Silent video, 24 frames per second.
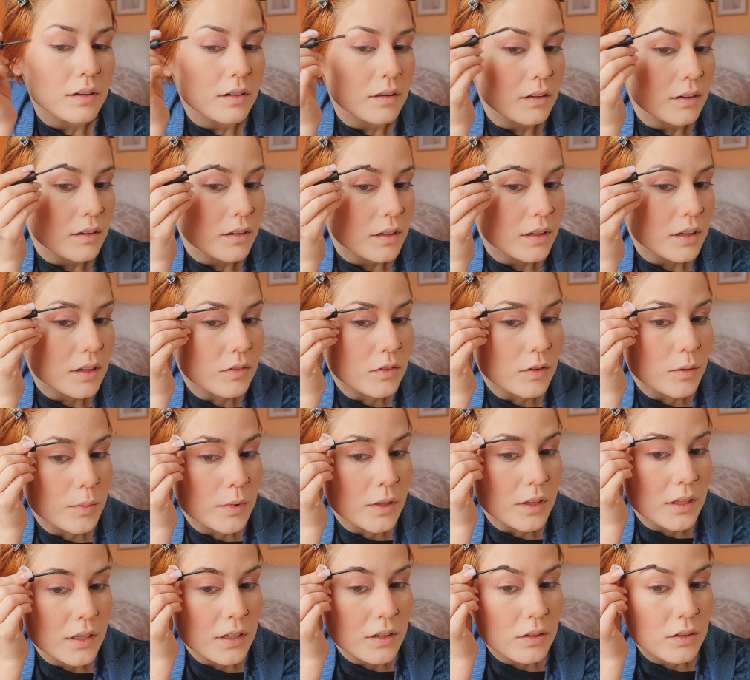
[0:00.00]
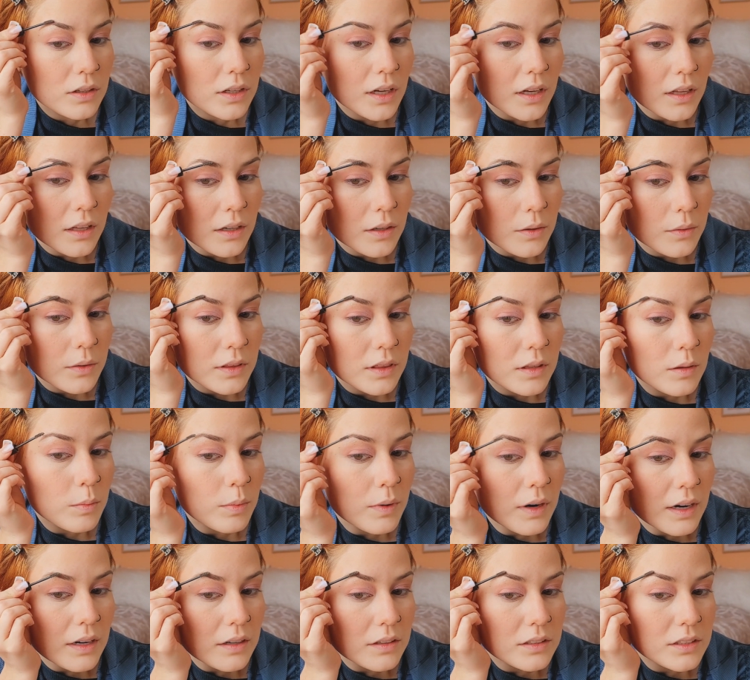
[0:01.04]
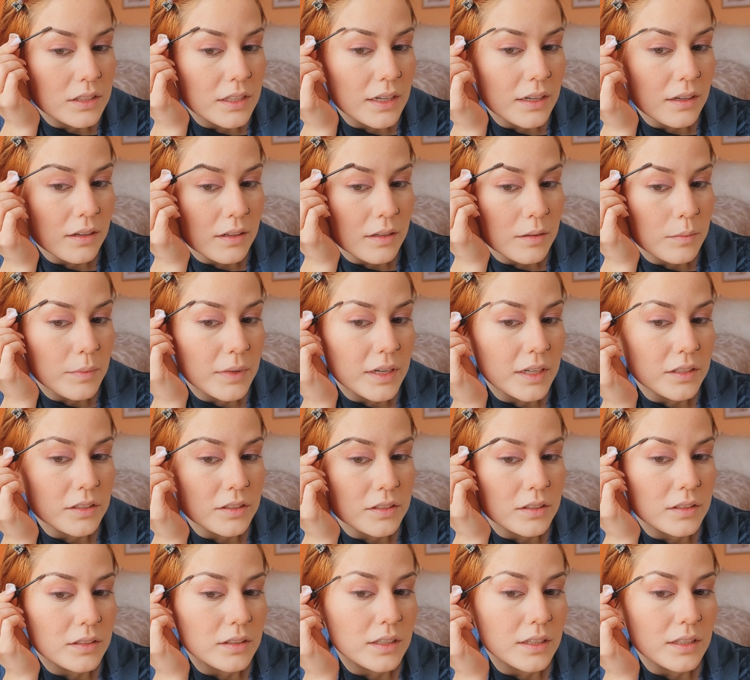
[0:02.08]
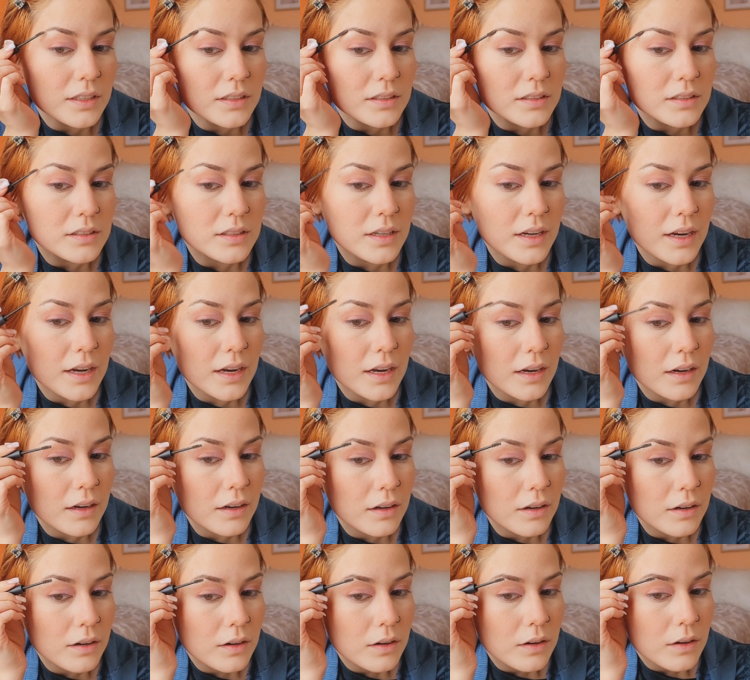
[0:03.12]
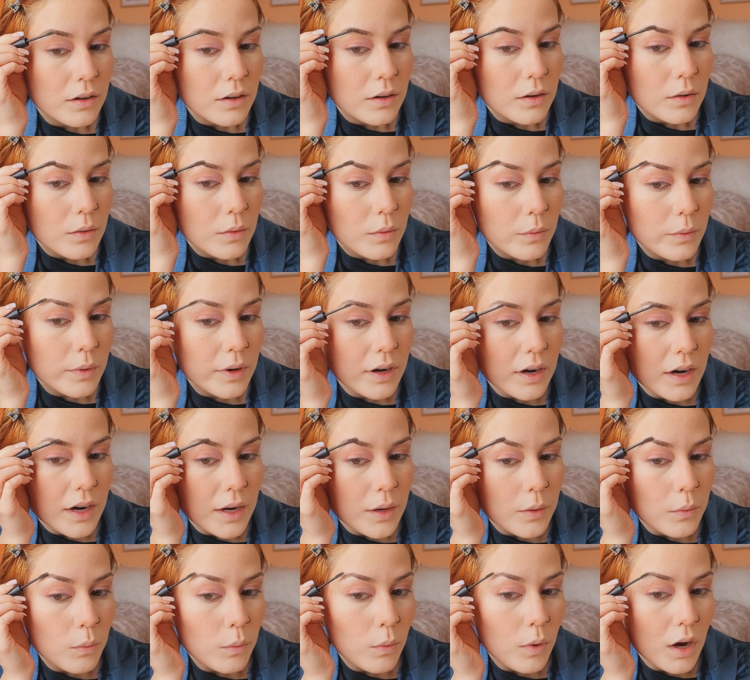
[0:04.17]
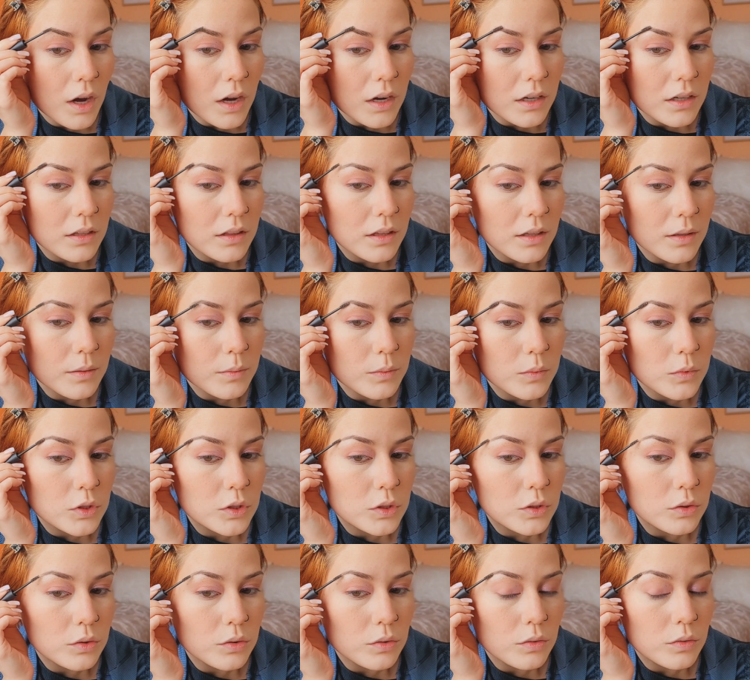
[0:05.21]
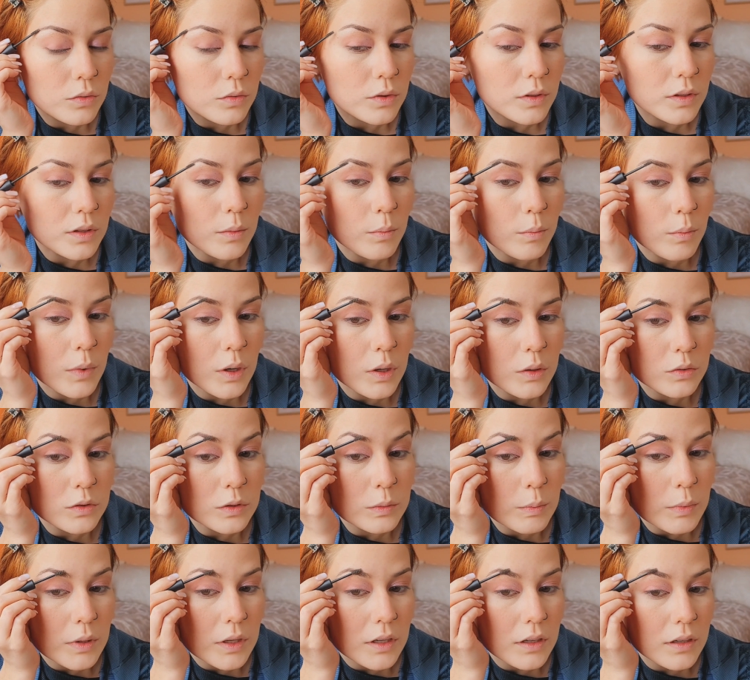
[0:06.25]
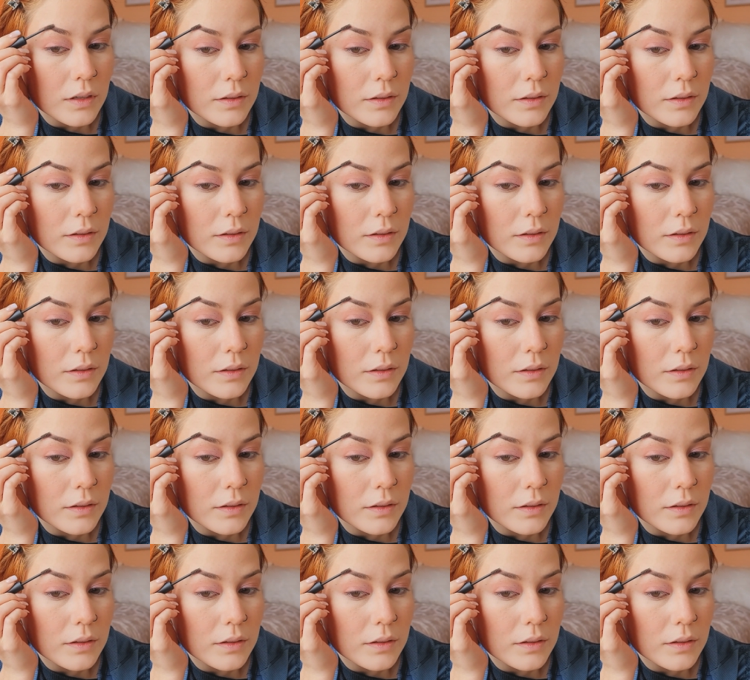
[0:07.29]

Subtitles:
give them a little color with the brow gel and make sure they stay where I want them to for the most part.